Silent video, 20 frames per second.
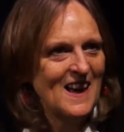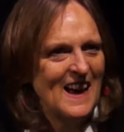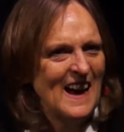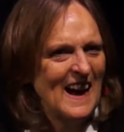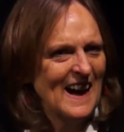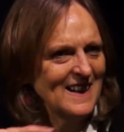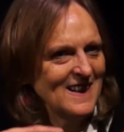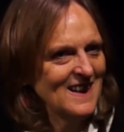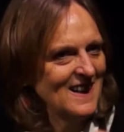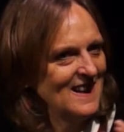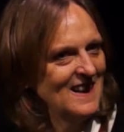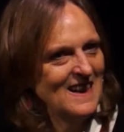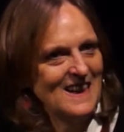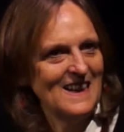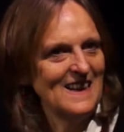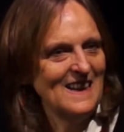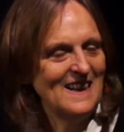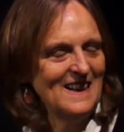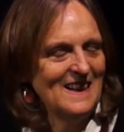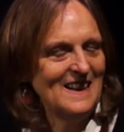And
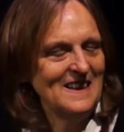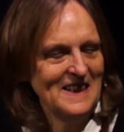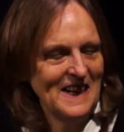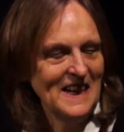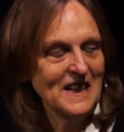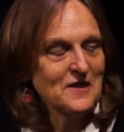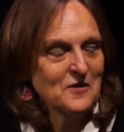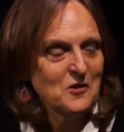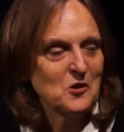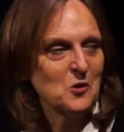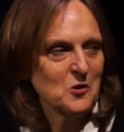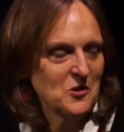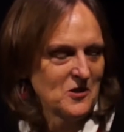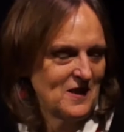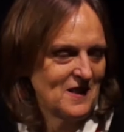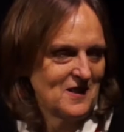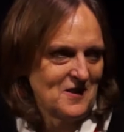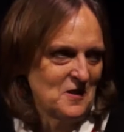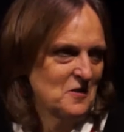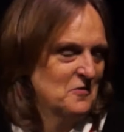in the end, of course,
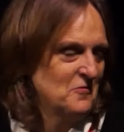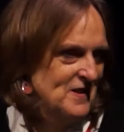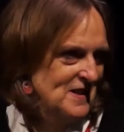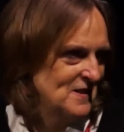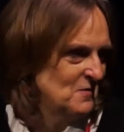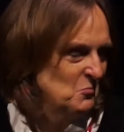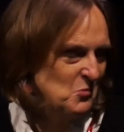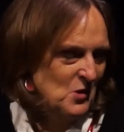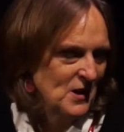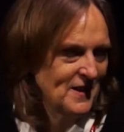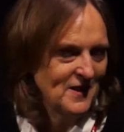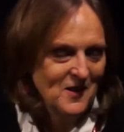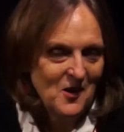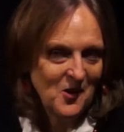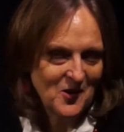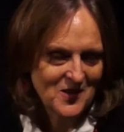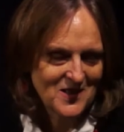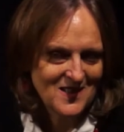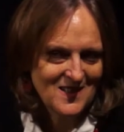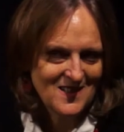there's no reason why
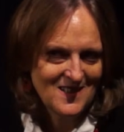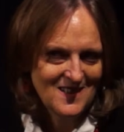not.